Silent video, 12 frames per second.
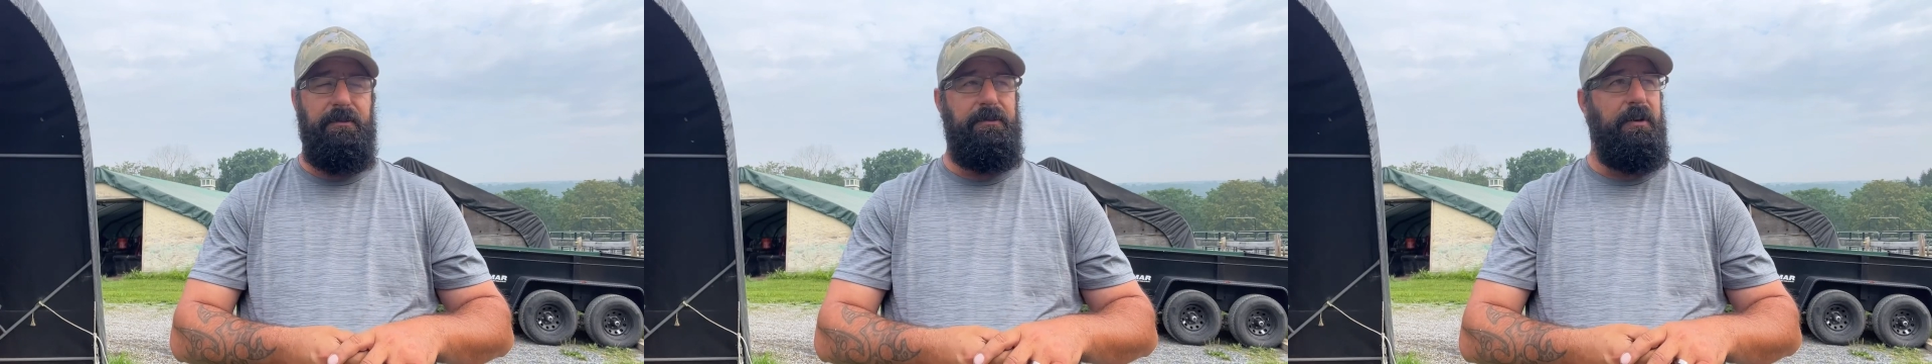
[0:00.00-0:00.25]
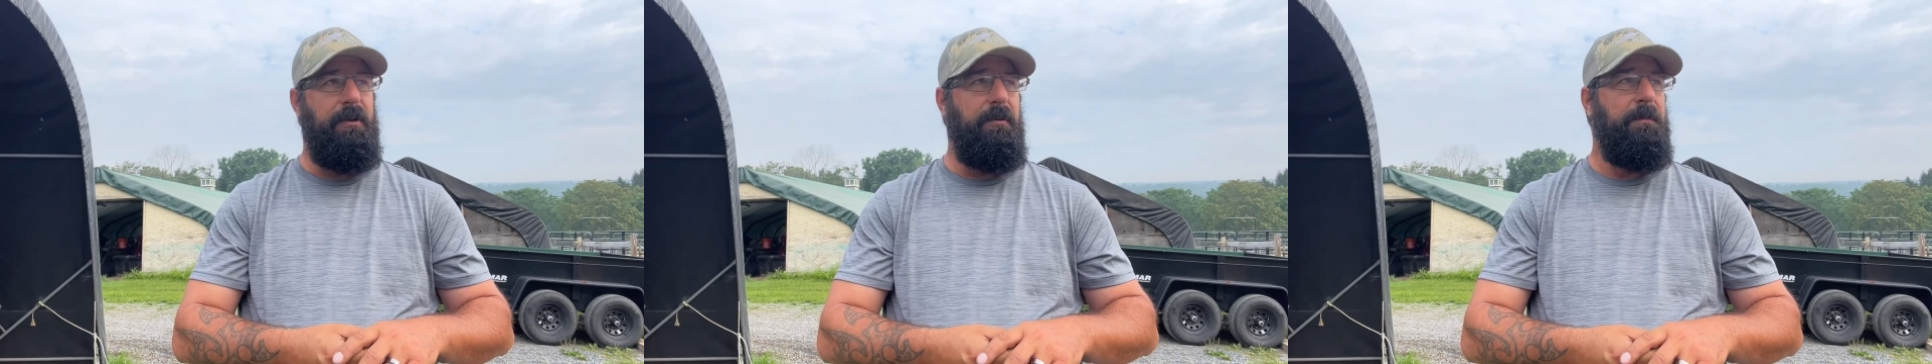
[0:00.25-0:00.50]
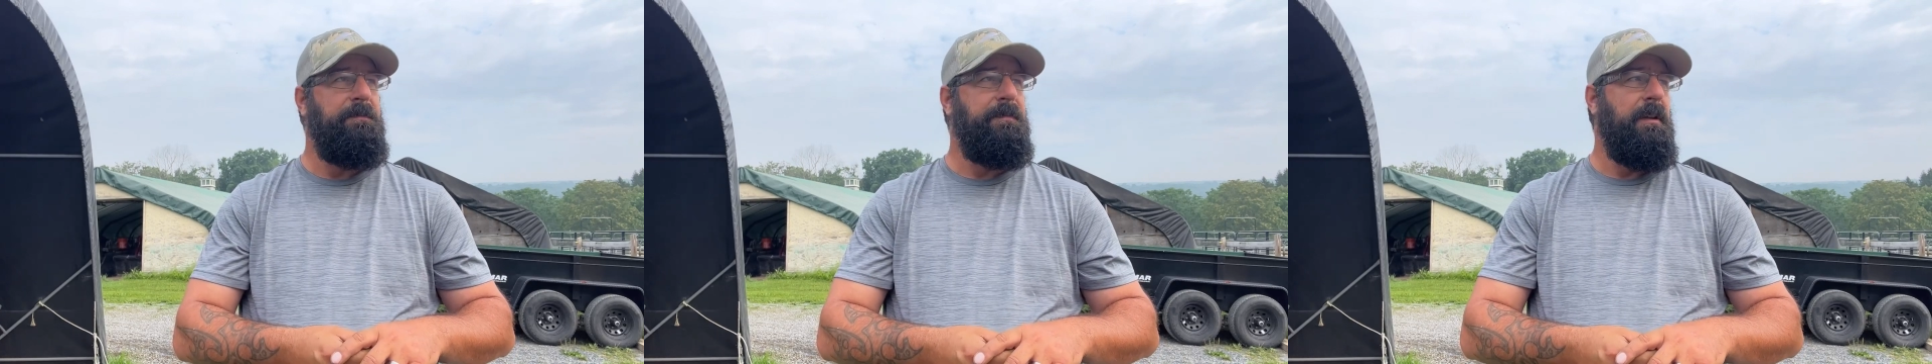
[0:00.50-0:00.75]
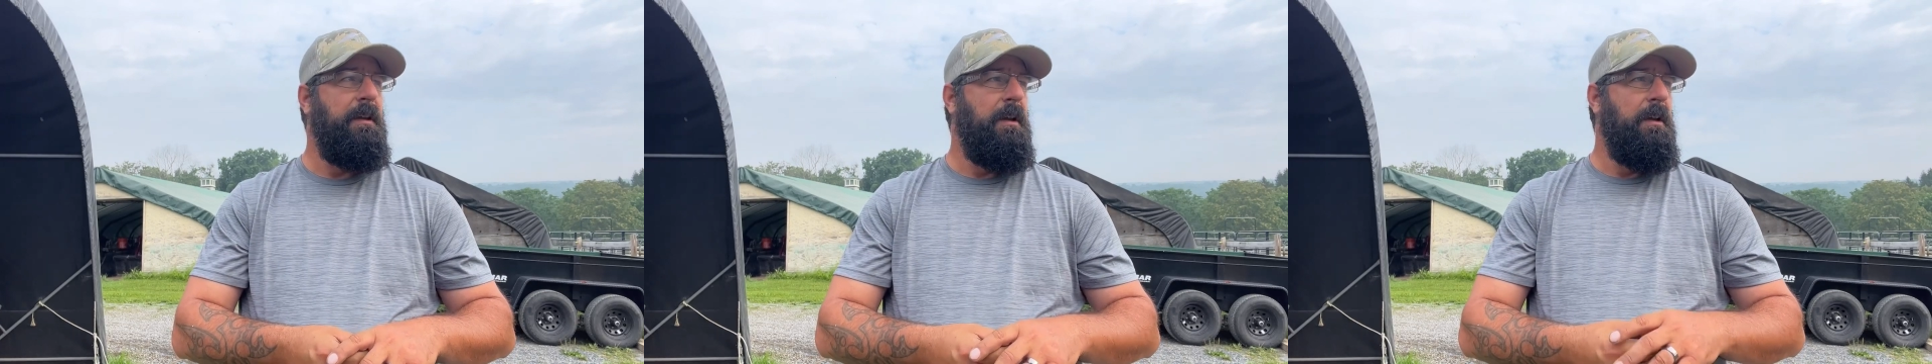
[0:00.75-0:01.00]
So
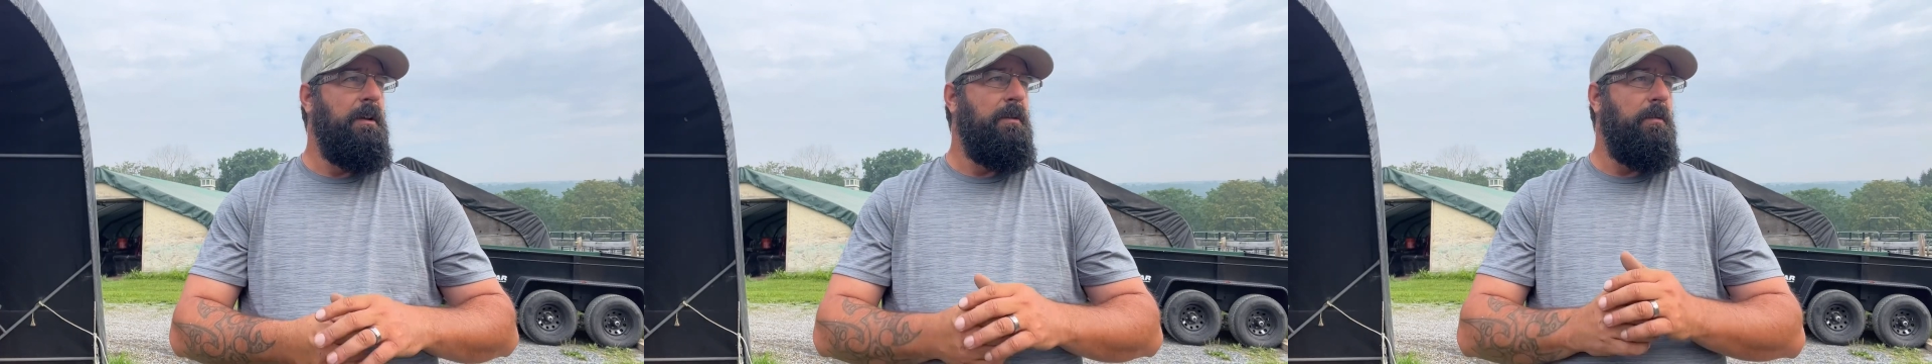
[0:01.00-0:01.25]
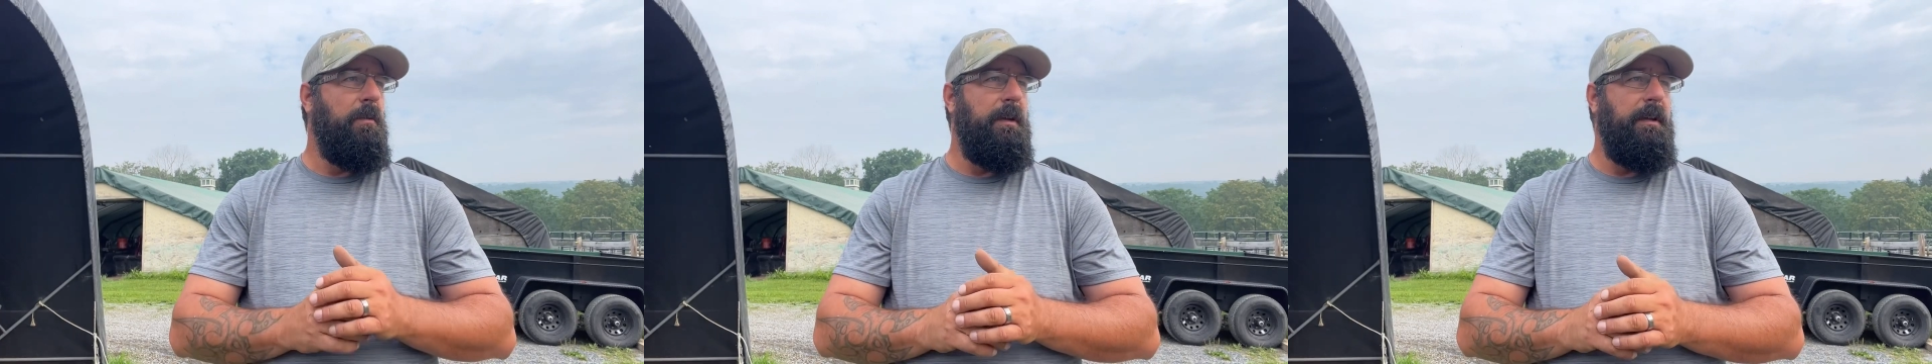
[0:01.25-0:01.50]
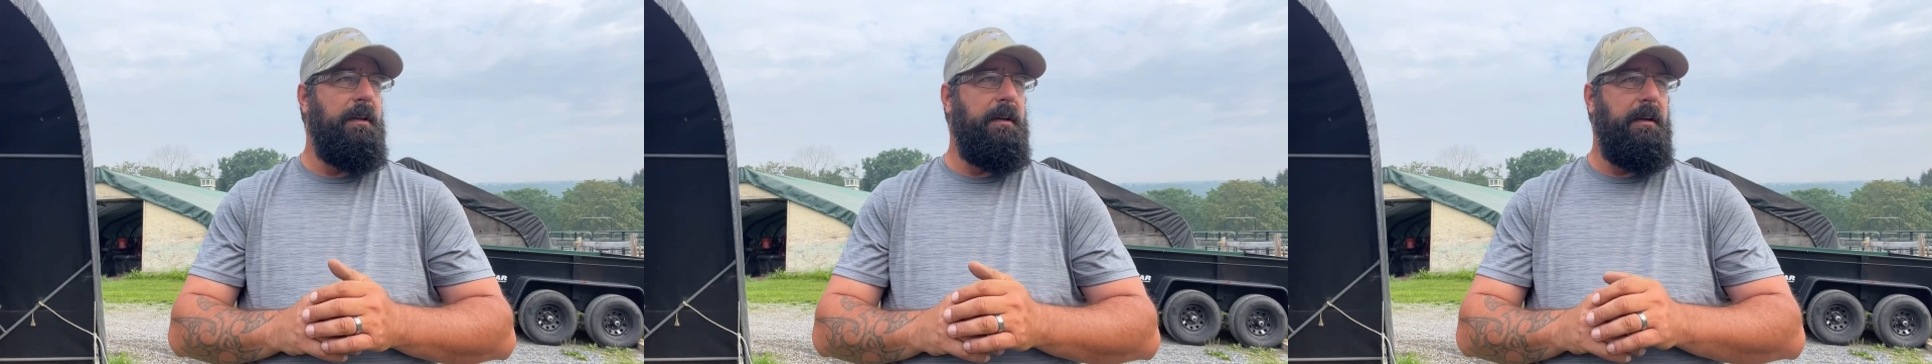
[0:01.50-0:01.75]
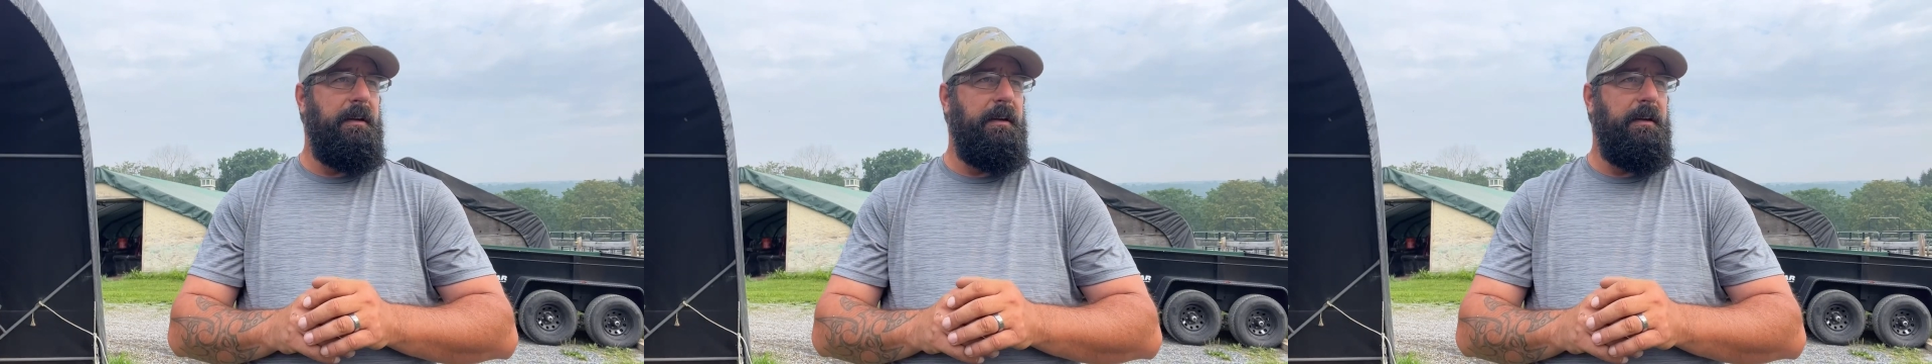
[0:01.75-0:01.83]
we